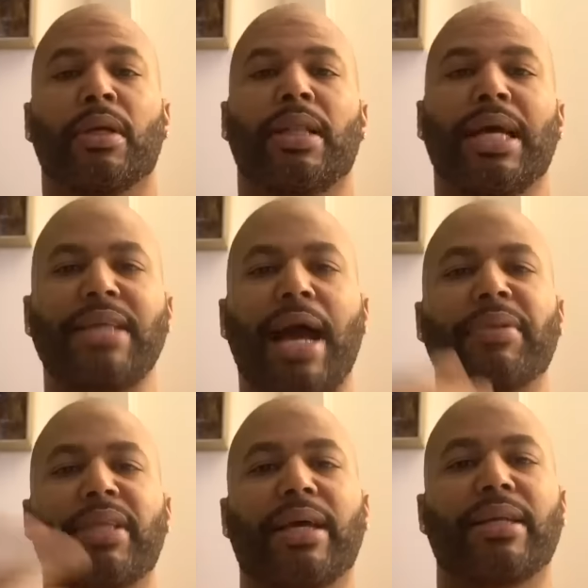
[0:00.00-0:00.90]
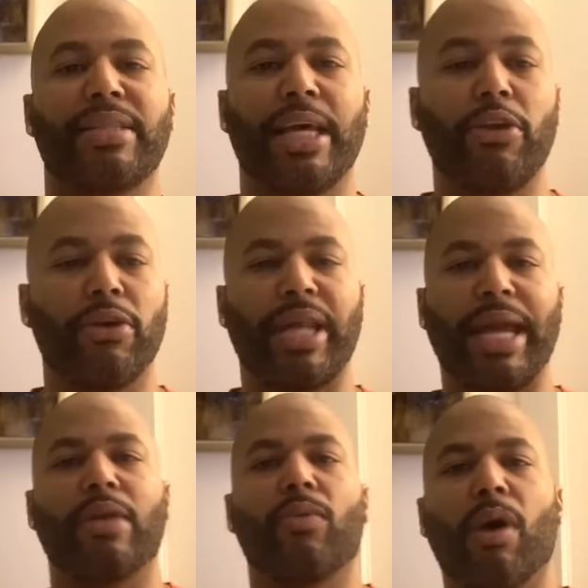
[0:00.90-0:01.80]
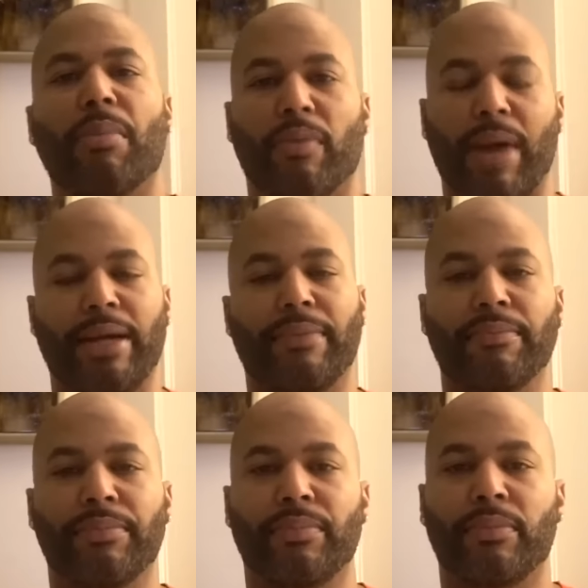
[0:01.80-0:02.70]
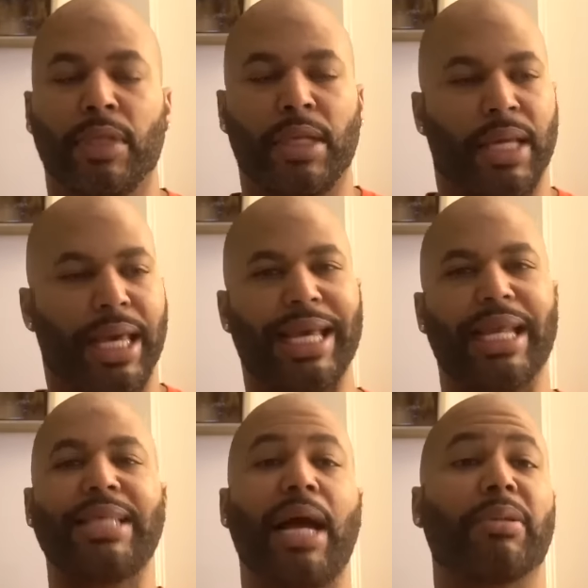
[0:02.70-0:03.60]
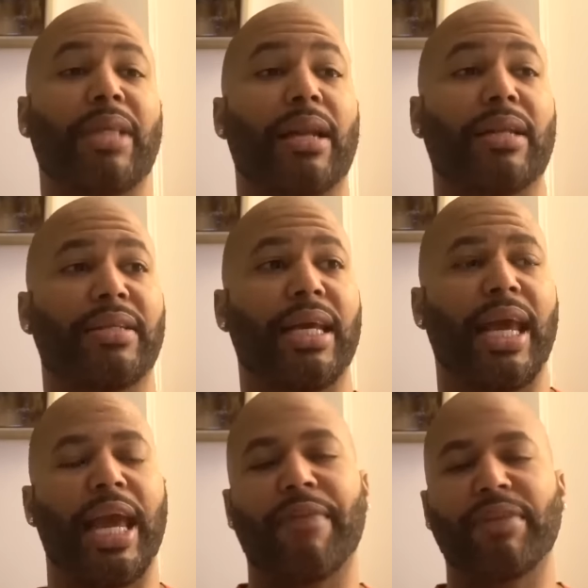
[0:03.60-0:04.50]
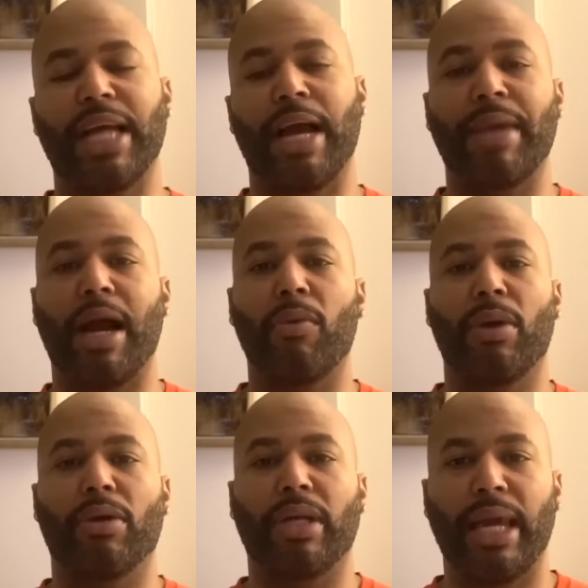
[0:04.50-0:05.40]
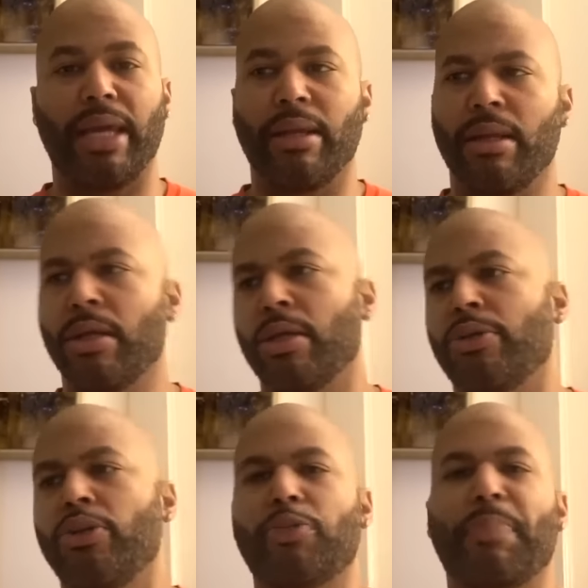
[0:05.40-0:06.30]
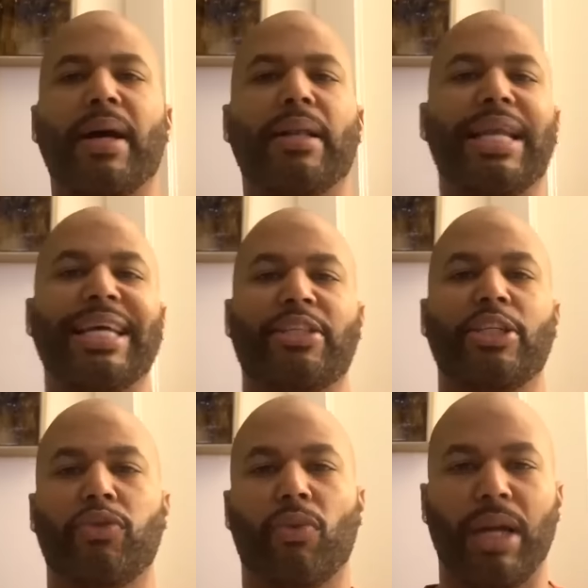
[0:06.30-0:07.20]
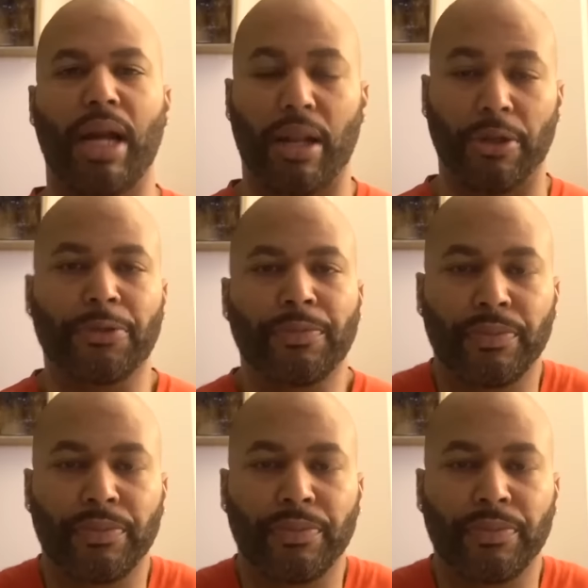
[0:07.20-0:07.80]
Let's hypothetically say you're dating a woman, right? And let's hypothetically say every time y'all went on a date, you spent less than $20.